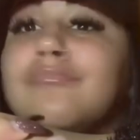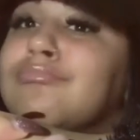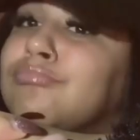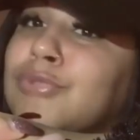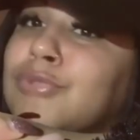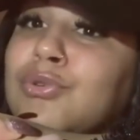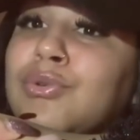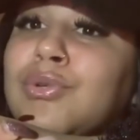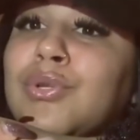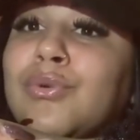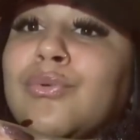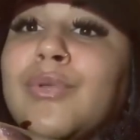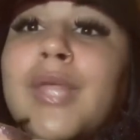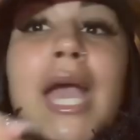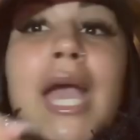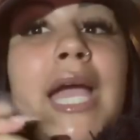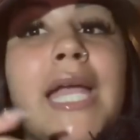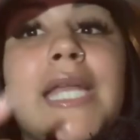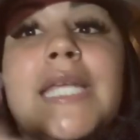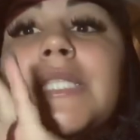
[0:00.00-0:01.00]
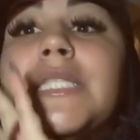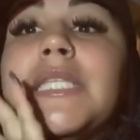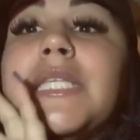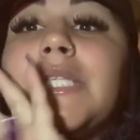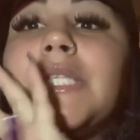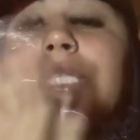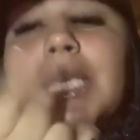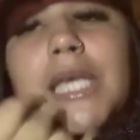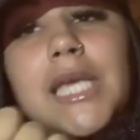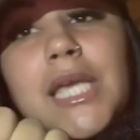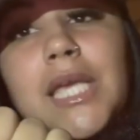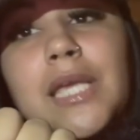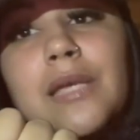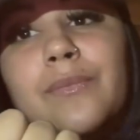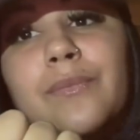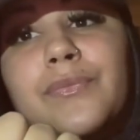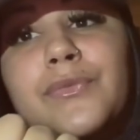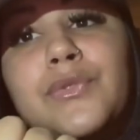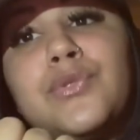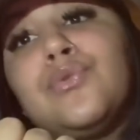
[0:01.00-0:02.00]
Do you. That is the tea.
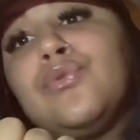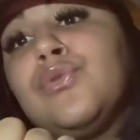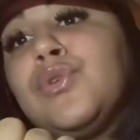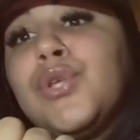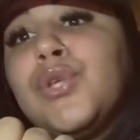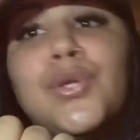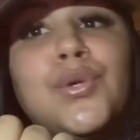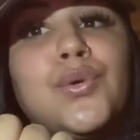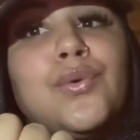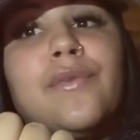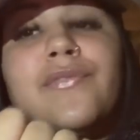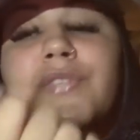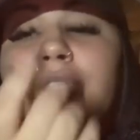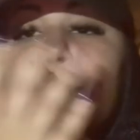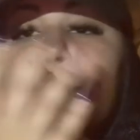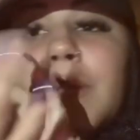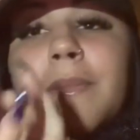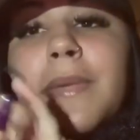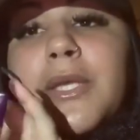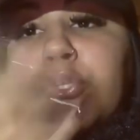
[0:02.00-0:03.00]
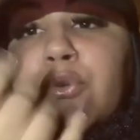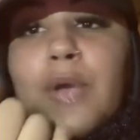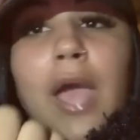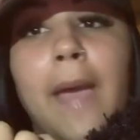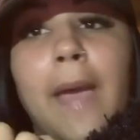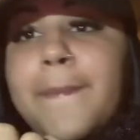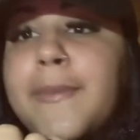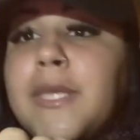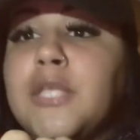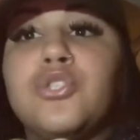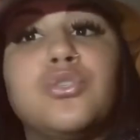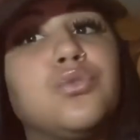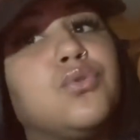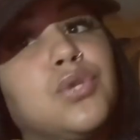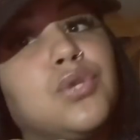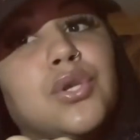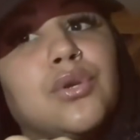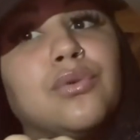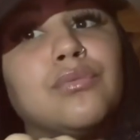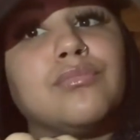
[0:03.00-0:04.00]
Do you. If somebody makes you happy, do
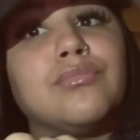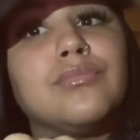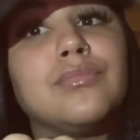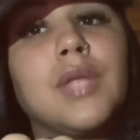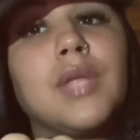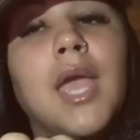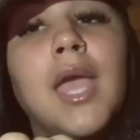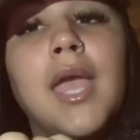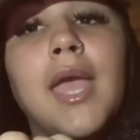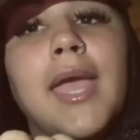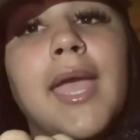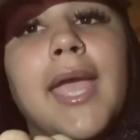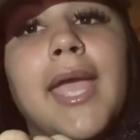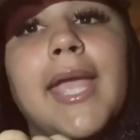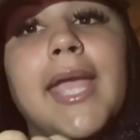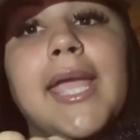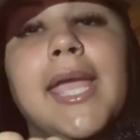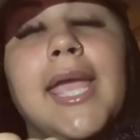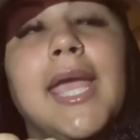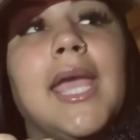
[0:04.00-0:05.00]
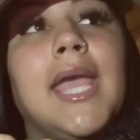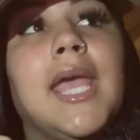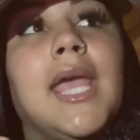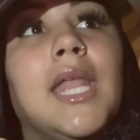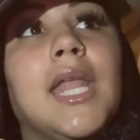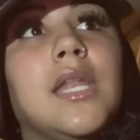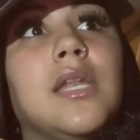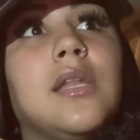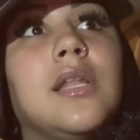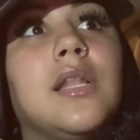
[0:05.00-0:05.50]
you. And